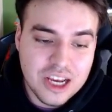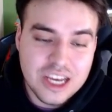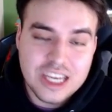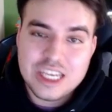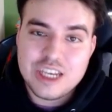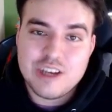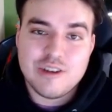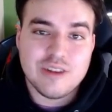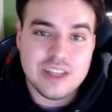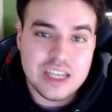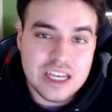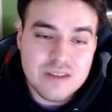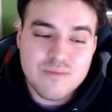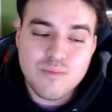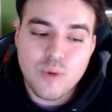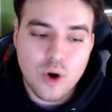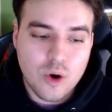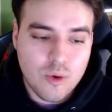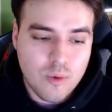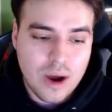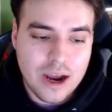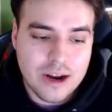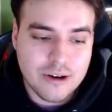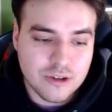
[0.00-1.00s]
You need more
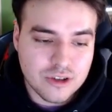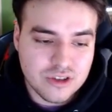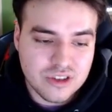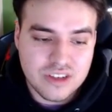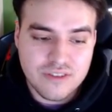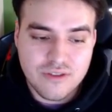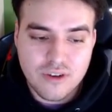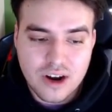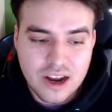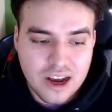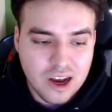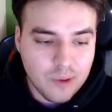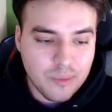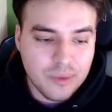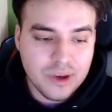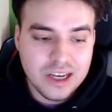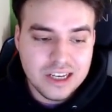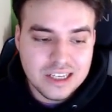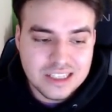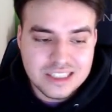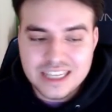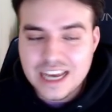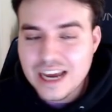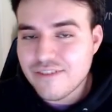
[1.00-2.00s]
wide receiver help.
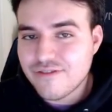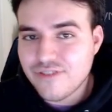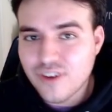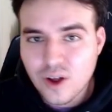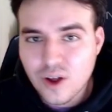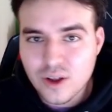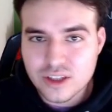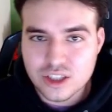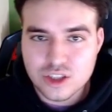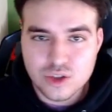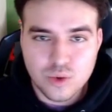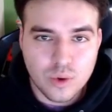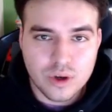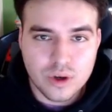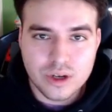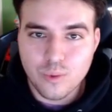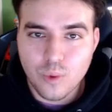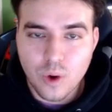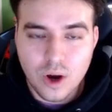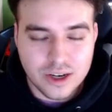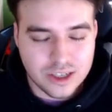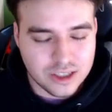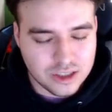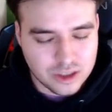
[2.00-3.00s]
Tet falling to
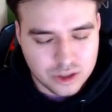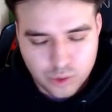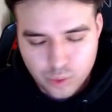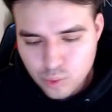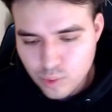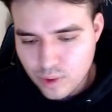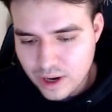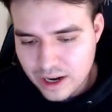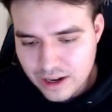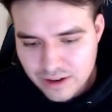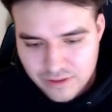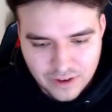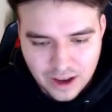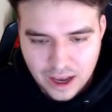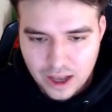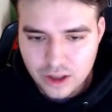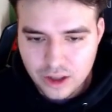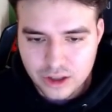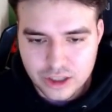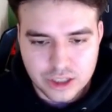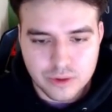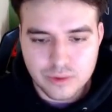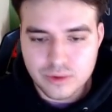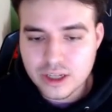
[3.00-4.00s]
21 is great
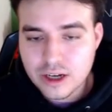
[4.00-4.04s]
value.